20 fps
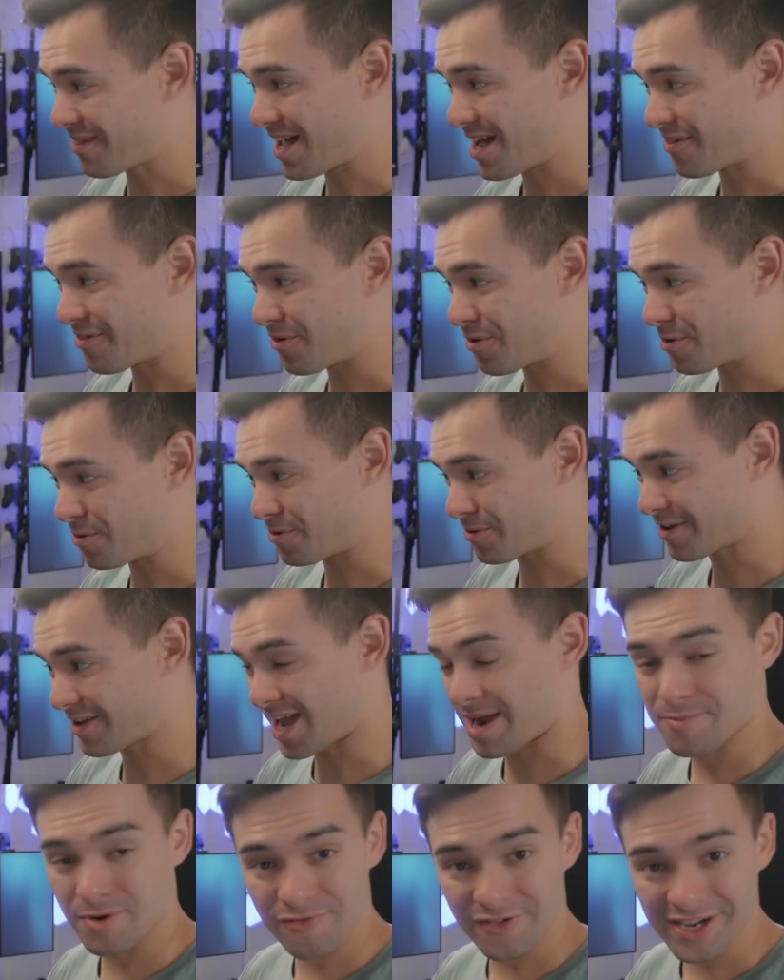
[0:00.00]
how the whole
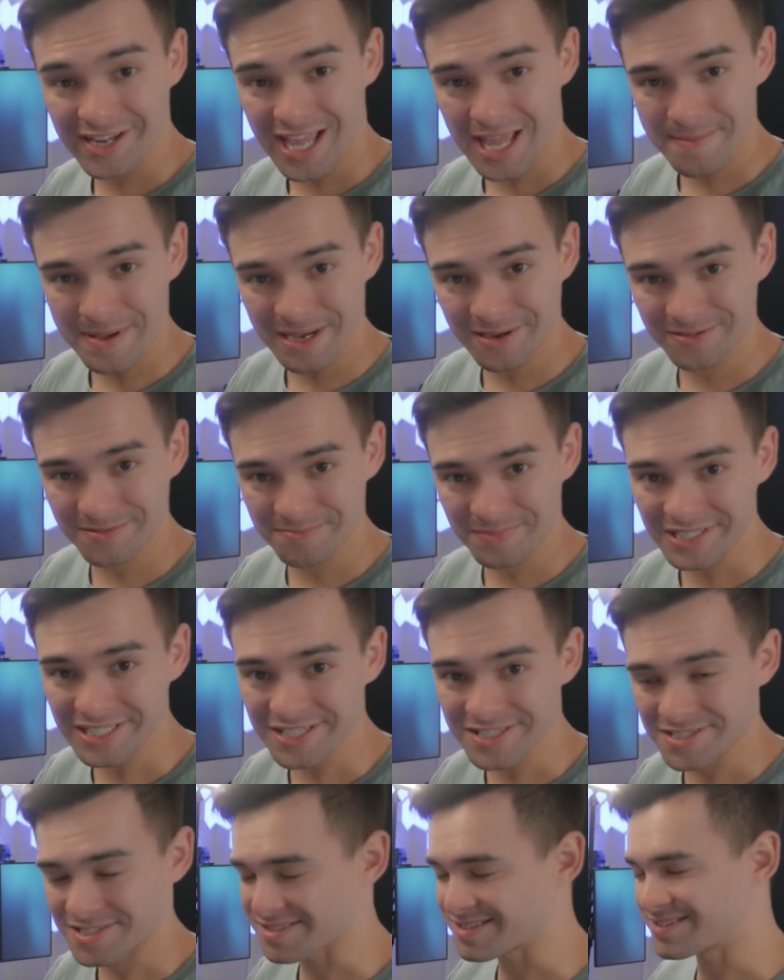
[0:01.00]
camera rig came out
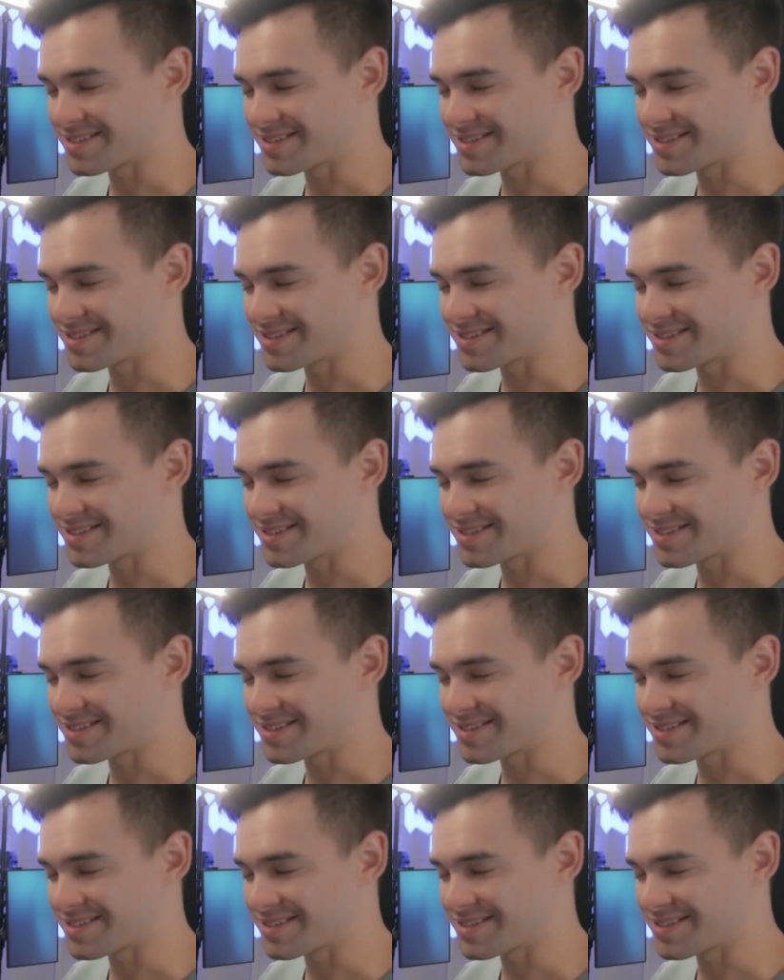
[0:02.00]
because